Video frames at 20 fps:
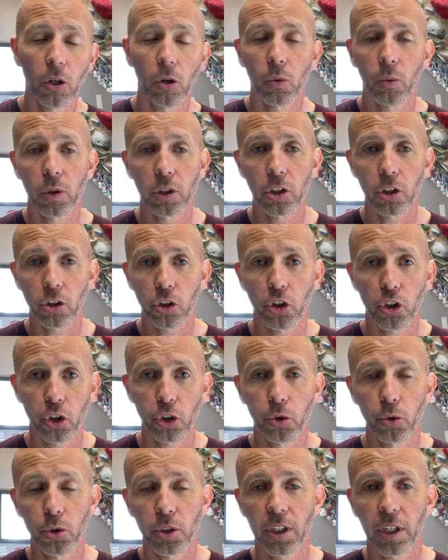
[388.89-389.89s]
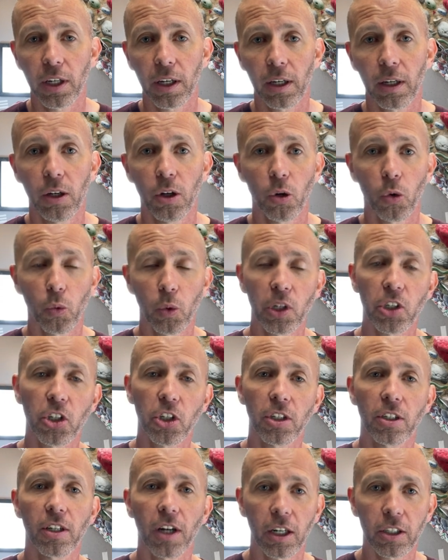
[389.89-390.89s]
when you're choosing which
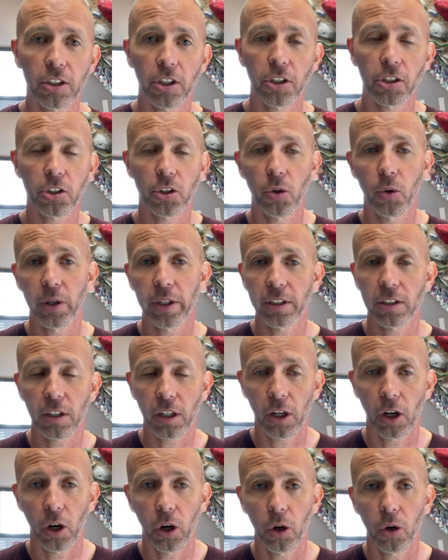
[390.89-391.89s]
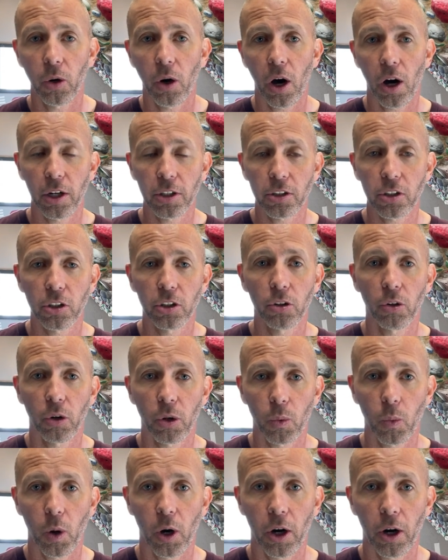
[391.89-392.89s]
inductor is going to go onto
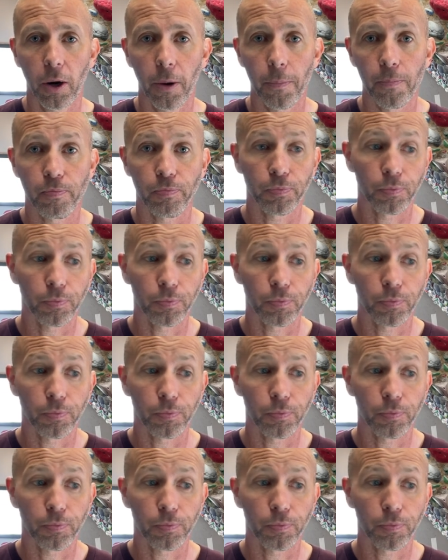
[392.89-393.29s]
your wall.